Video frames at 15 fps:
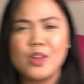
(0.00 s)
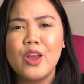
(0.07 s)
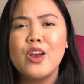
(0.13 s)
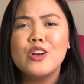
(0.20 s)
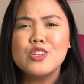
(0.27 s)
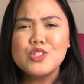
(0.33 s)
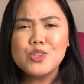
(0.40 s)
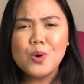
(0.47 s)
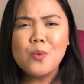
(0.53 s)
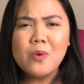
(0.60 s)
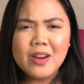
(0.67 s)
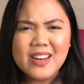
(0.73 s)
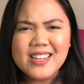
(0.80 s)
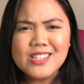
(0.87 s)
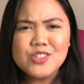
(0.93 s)
So what
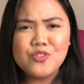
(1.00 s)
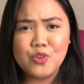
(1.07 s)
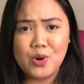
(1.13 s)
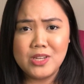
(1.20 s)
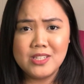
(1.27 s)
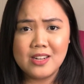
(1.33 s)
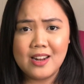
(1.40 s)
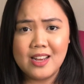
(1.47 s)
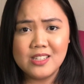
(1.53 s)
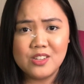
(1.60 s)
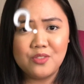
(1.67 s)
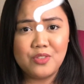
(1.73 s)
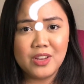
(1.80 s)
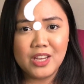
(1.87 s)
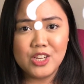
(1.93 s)
is voice
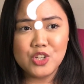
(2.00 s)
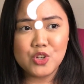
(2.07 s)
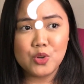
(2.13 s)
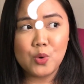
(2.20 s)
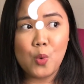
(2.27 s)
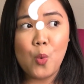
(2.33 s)
classification?